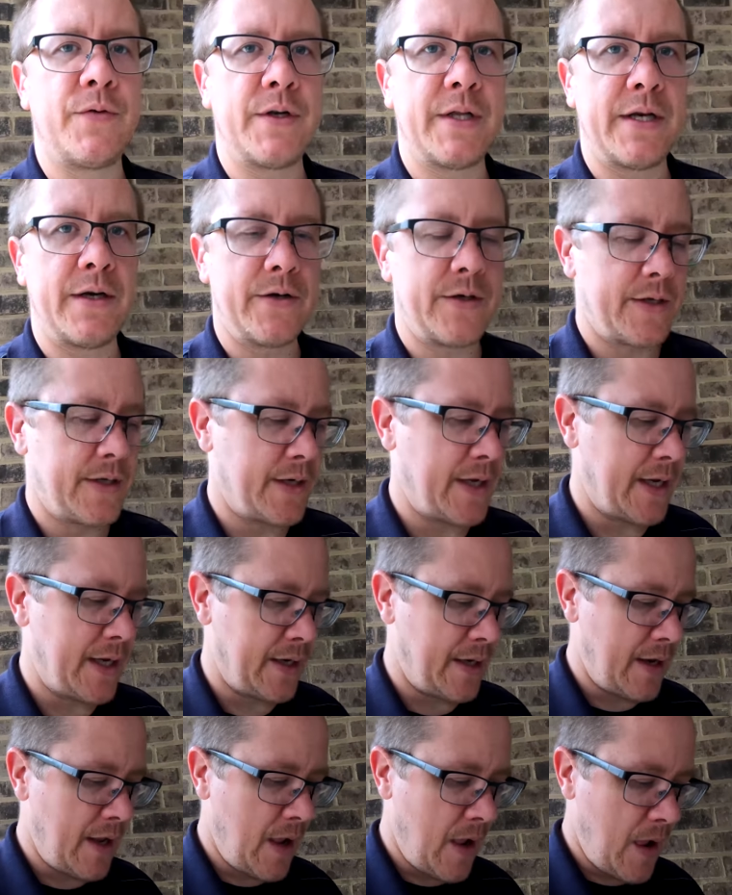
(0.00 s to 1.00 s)
for dinner tonight.
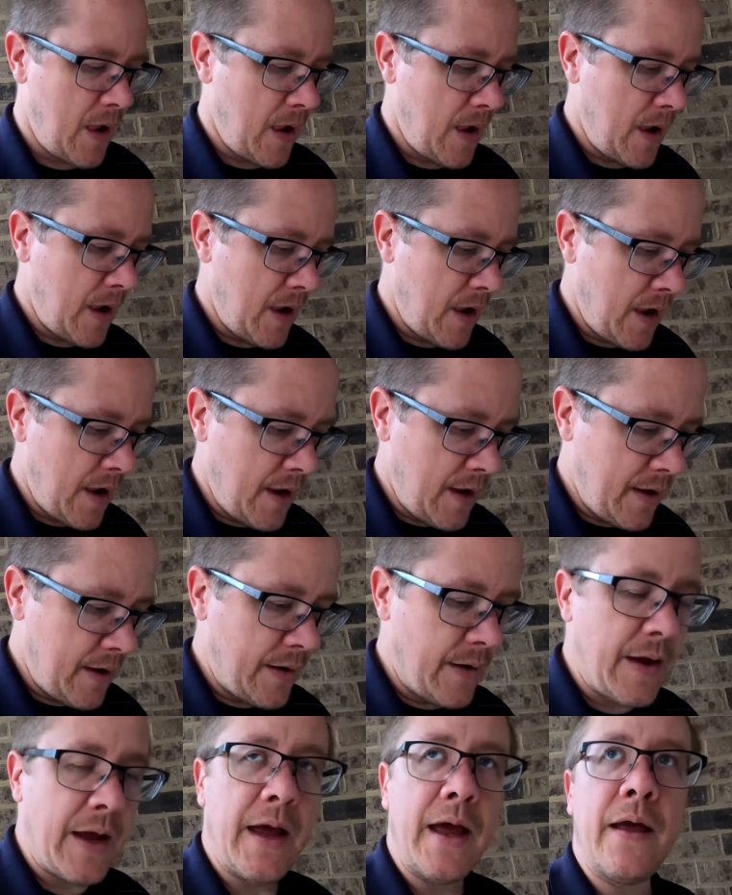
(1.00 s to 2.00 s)

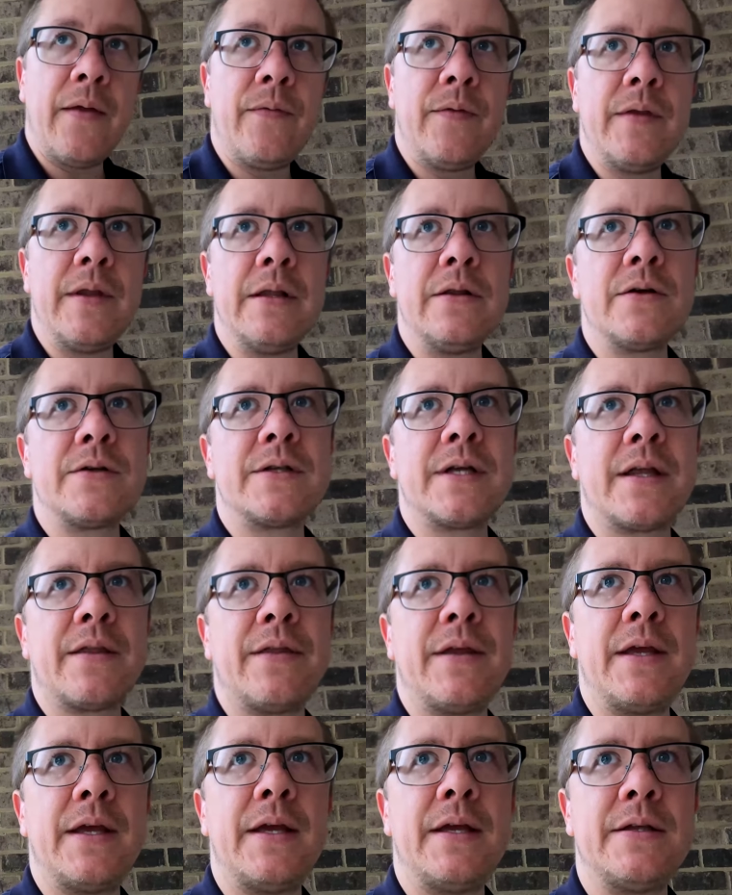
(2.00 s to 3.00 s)
And it looks like
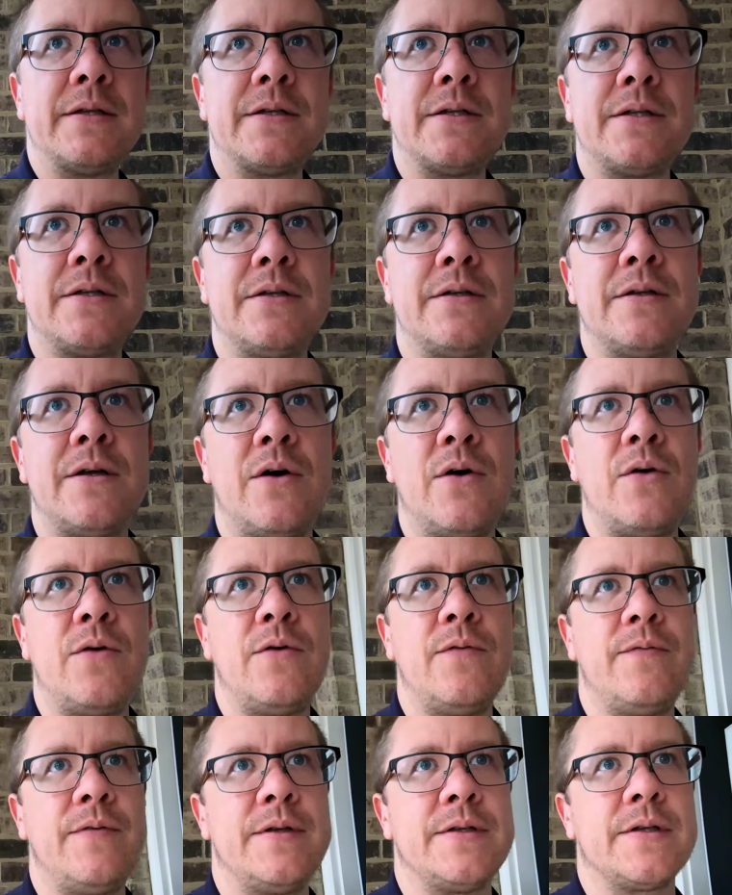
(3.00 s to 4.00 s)
the
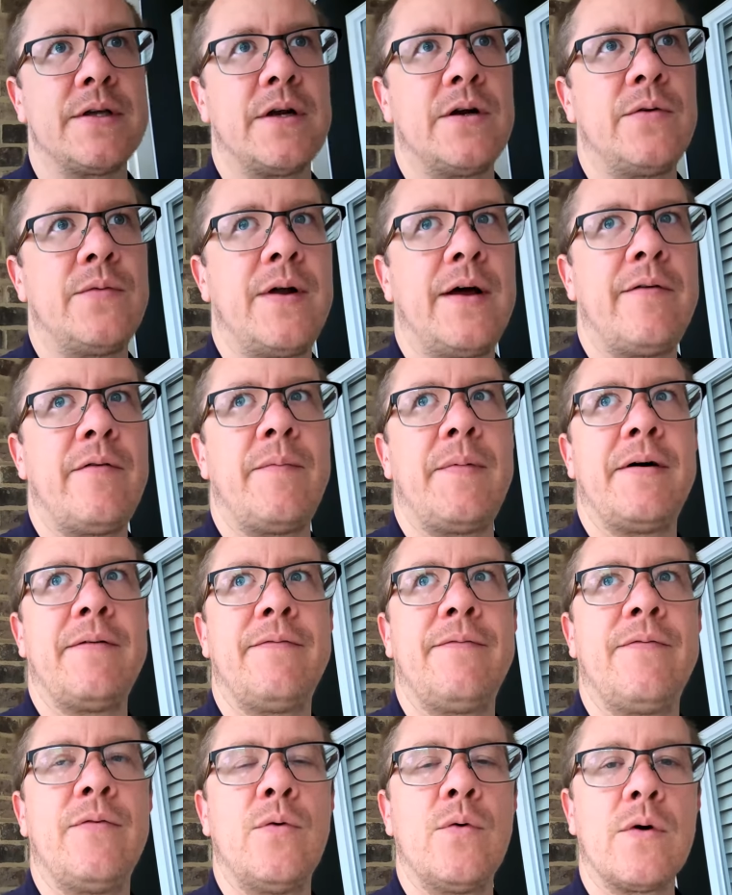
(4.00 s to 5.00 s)
stove is gonna arrive about
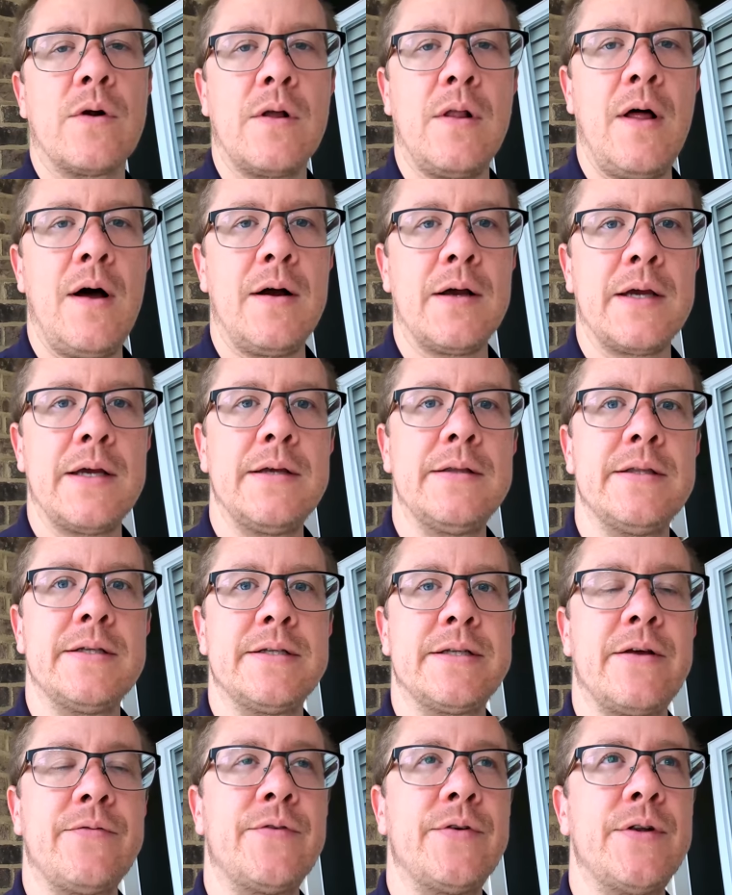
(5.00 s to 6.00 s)
4 o'clock
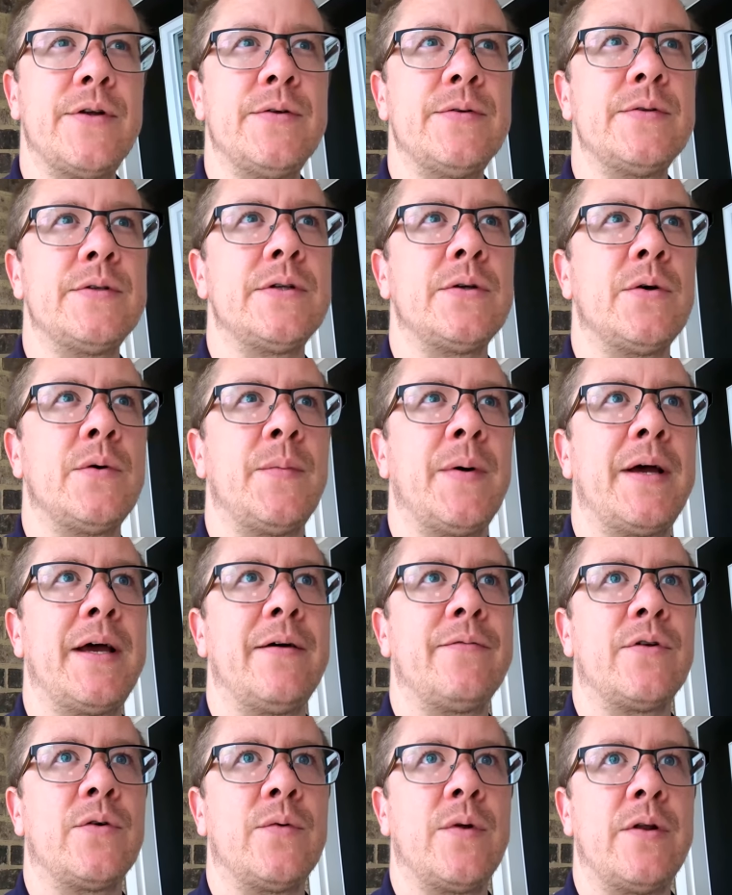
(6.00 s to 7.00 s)
this afternoon, so I might
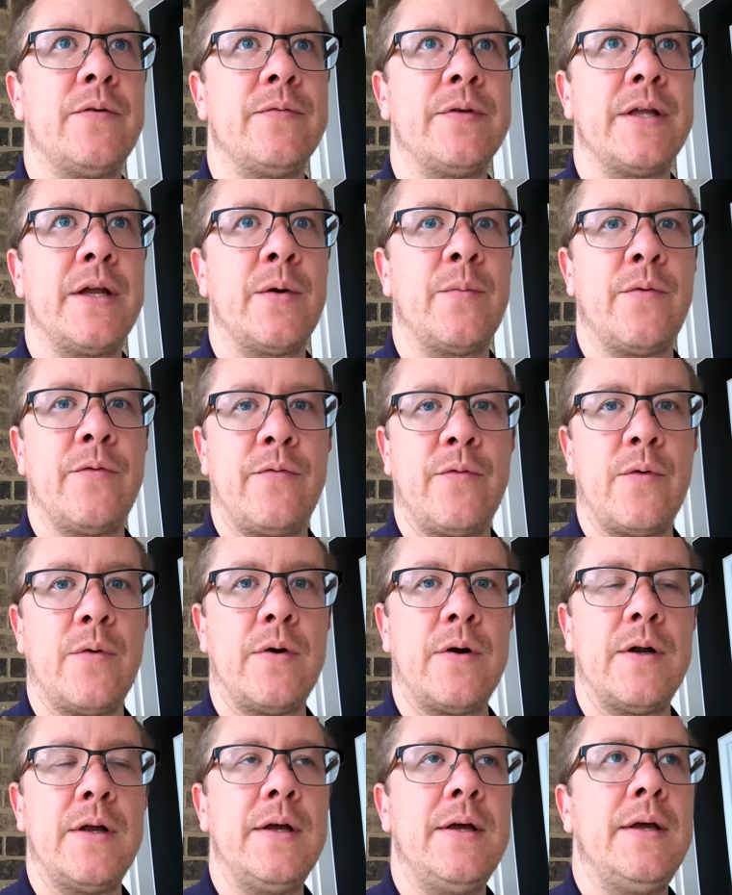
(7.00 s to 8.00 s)
have to run over there
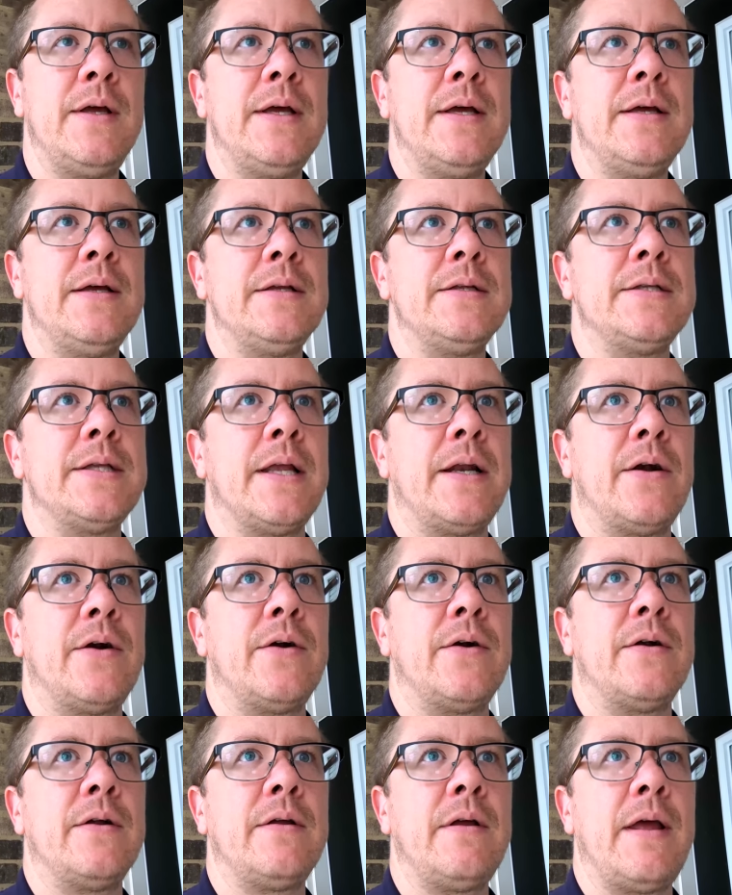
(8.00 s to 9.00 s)
before
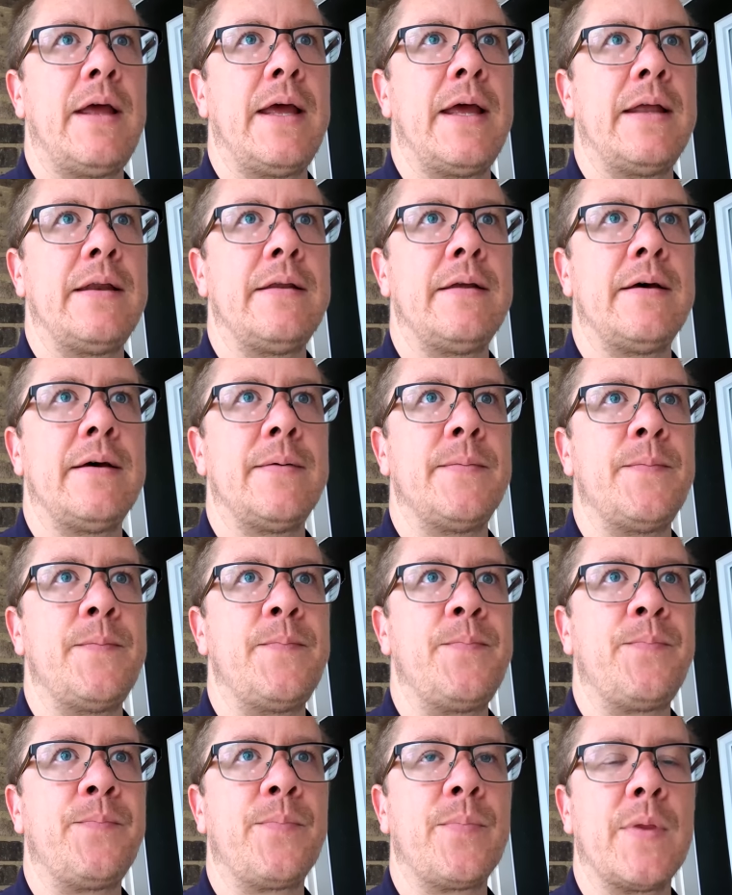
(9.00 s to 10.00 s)
dinner and
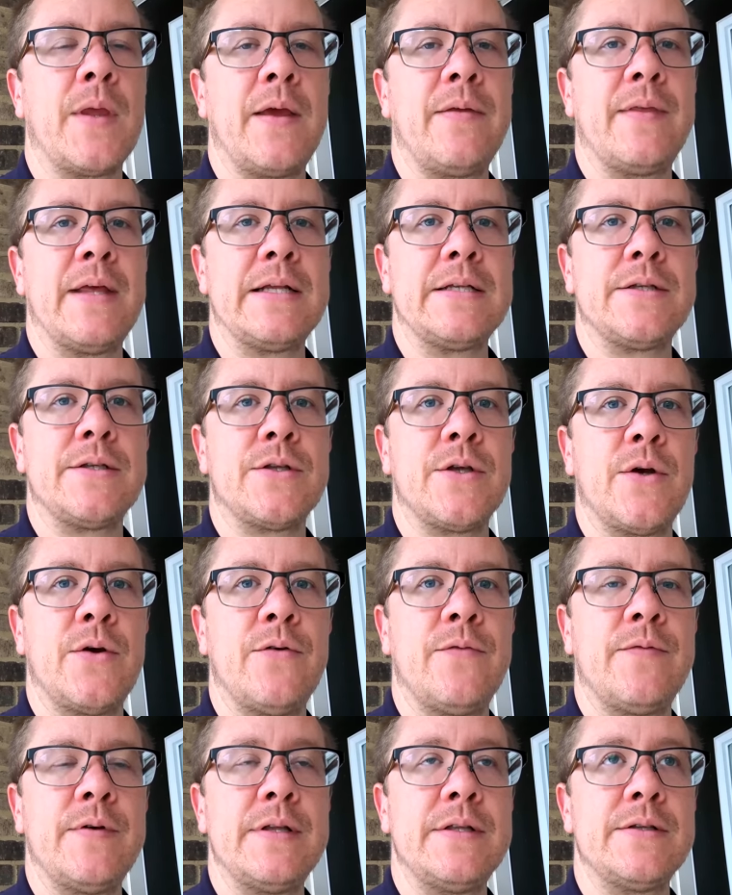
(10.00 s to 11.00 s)
get that
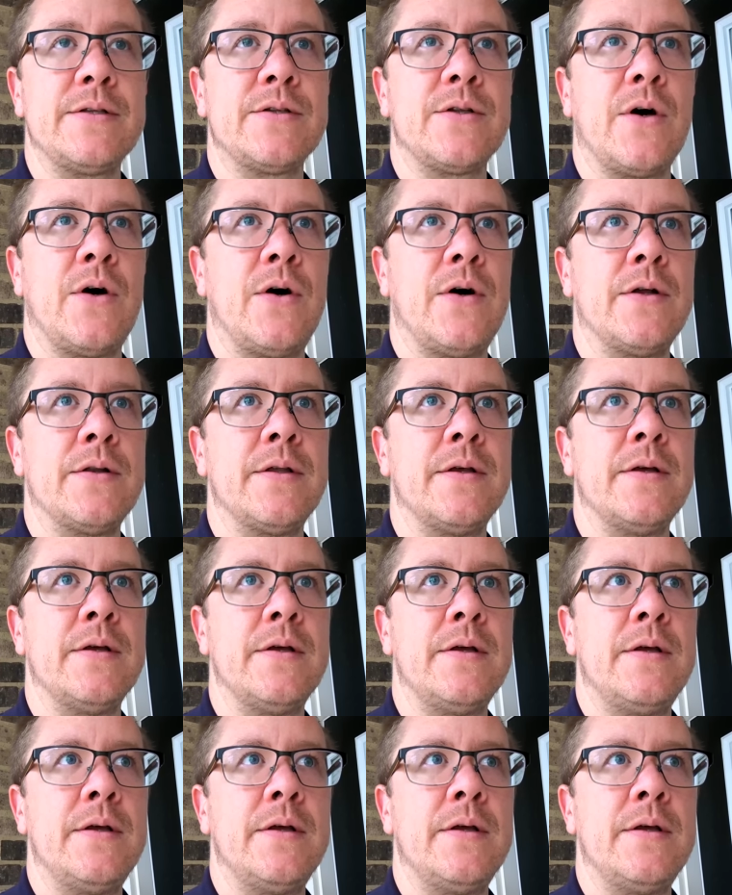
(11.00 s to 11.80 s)
stove installed.